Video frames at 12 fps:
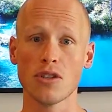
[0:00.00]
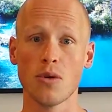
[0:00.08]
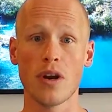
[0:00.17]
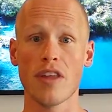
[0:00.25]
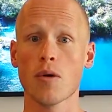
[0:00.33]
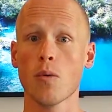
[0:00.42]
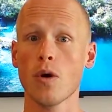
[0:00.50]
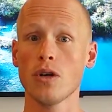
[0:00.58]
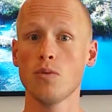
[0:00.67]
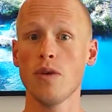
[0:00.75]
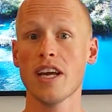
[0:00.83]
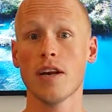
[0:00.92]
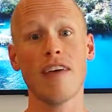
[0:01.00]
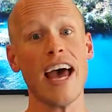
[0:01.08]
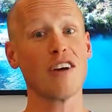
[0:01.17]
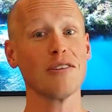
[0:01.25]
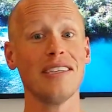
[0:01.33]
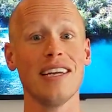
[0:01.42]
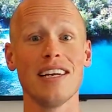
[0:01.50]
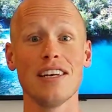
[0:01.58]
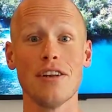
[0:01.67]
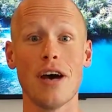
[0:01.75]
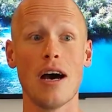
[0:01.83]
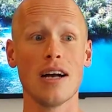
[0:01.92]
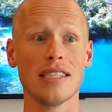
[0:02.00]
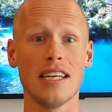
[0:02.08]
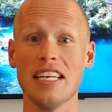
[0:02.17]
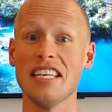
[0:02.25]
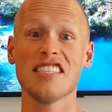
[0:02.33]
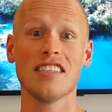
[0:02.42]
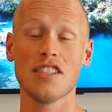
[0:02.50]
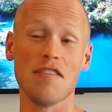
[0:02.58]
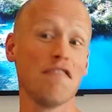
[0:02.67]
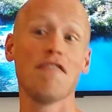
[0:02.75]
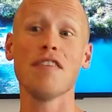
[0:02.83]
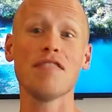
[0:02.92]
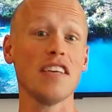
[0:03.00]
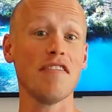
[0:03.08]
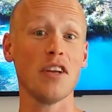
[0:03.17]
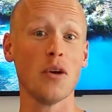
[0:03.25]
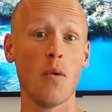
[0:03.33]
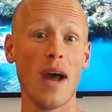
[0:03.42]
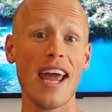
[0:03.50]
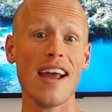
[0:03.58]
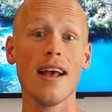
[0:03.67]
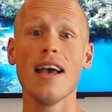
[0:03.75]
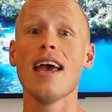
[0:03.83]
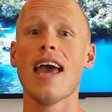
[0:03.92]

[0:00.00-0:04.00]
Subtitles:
So in other words, we could have had her seeing dogs at a distance of 50 feet away,